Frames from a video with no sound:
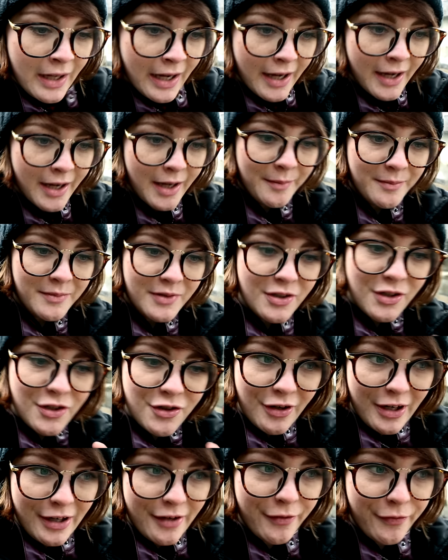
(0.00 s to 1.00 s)
um, to
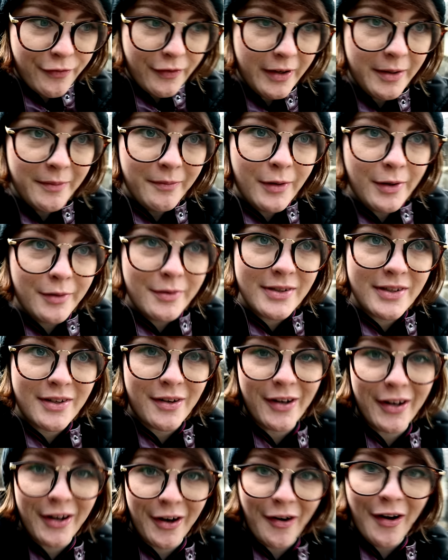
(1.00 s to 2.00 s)
try to film what was
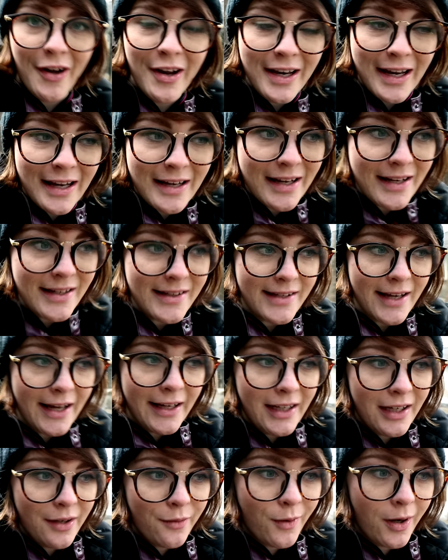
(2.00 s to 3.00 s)
going on, and then
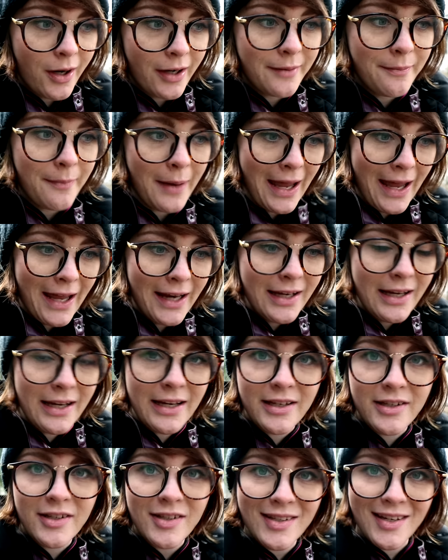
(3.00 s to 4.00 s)
suddenly one man,
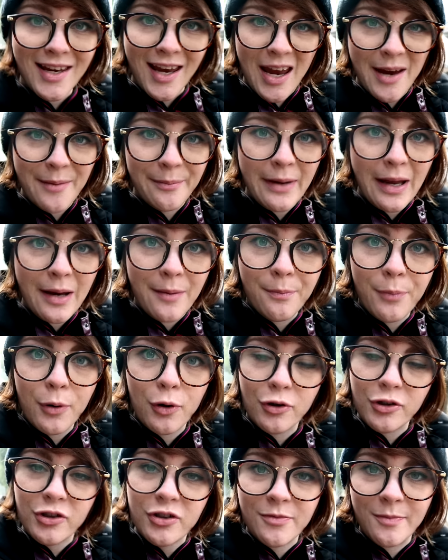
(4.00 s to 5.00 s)
he just came and
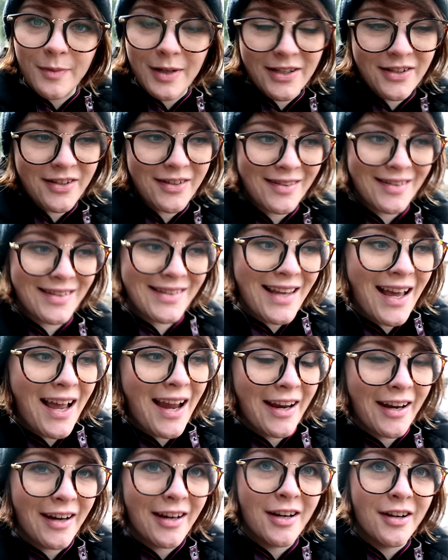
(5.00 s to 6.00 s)
pushed me to the
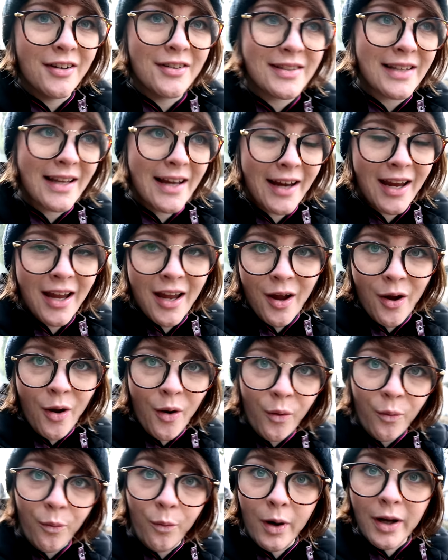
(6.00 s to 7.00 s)
side, and I was like,
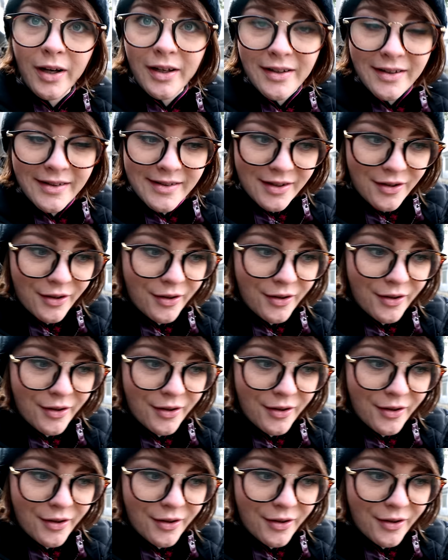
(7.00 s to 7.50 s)
what is